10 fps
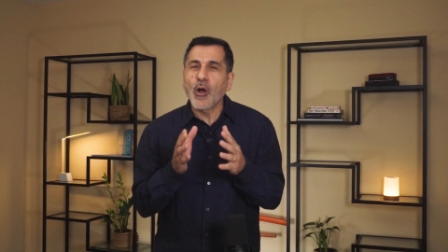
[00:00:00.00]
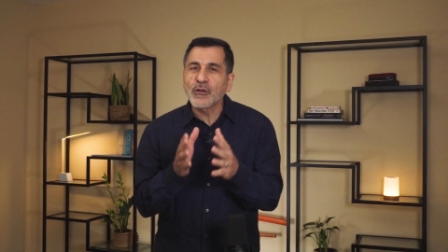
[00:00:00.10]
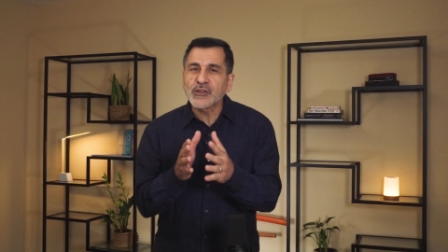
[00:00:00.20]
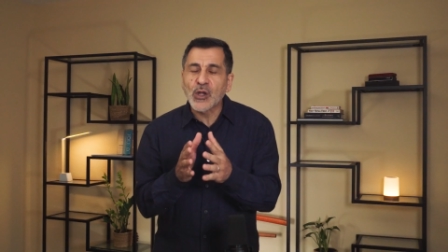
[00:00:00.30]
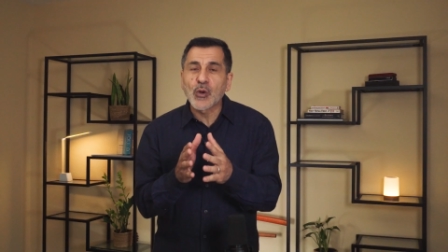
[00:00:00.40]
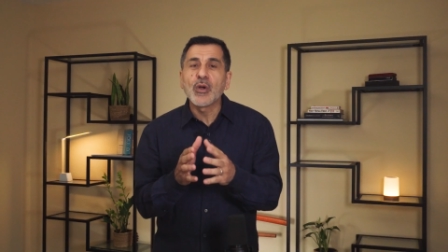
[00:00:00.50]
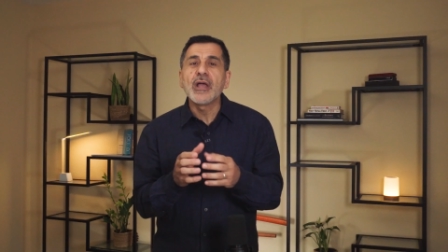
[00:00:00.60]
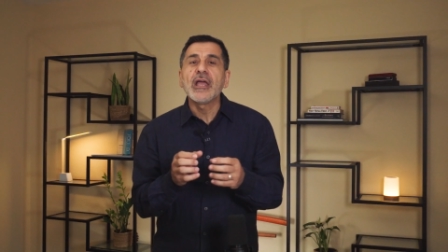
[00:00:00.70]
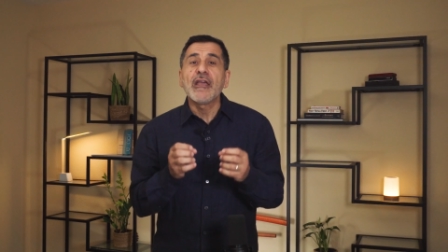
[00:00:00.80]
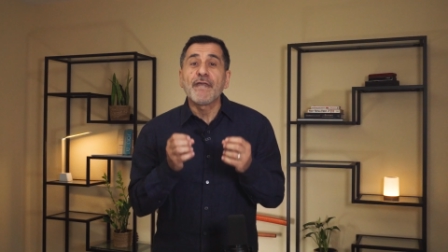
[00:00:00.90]
Also,
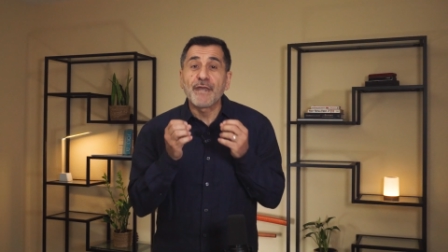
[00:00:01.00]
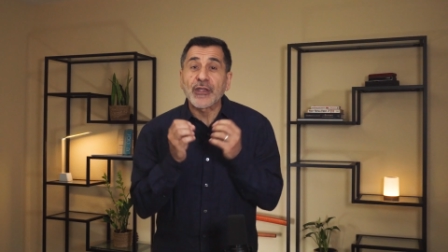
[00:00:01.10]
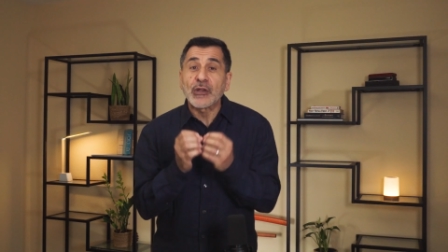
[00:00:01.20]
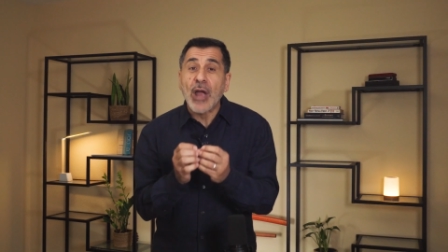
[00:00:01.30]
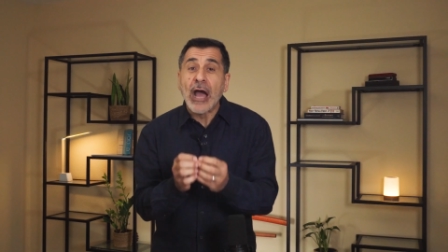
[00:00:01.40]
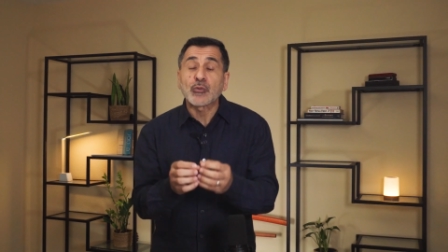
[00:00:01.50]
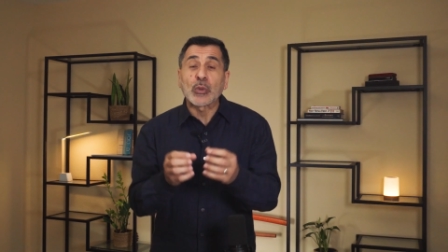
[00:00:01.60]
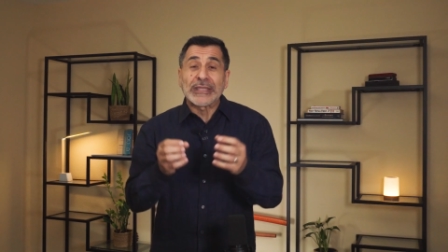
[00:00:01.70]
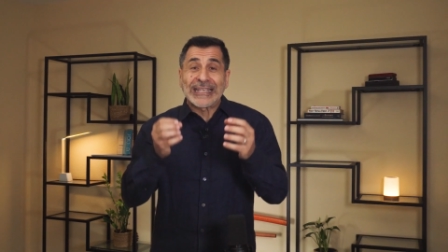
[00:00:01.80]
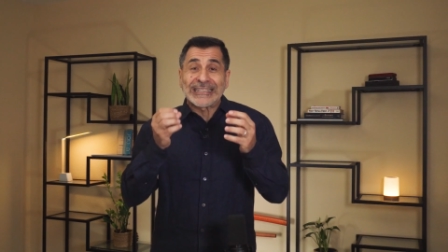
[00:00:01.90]
figure out
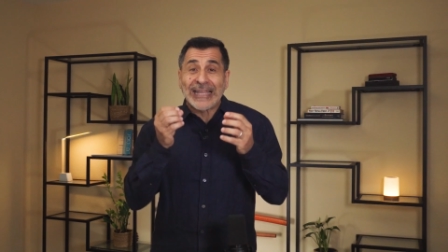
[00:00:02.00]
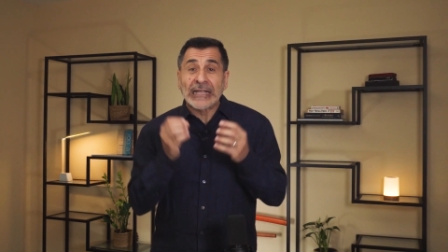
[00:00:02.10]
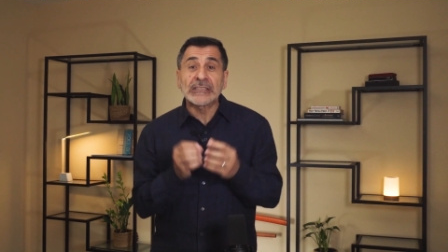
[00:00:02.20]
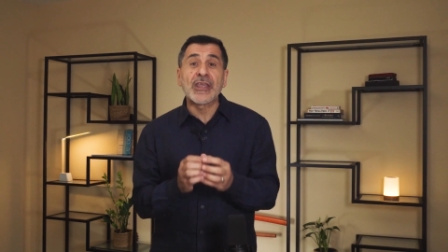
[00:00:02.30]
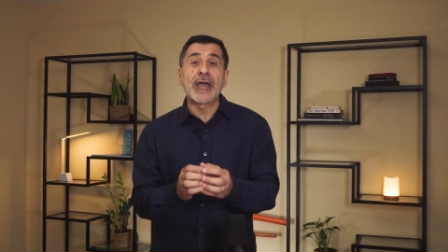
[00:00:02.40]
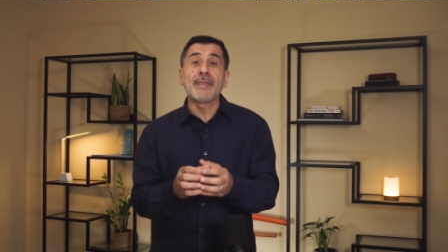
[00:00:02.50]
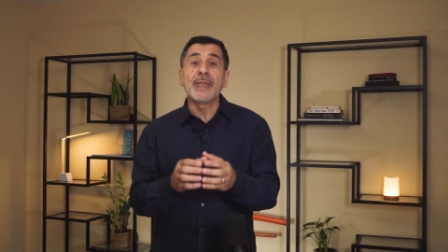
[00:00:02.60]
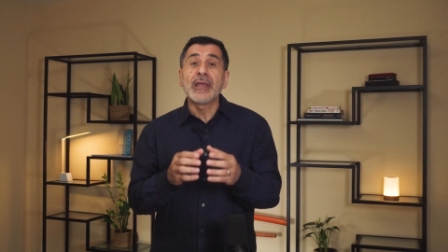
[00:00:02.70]
what excites them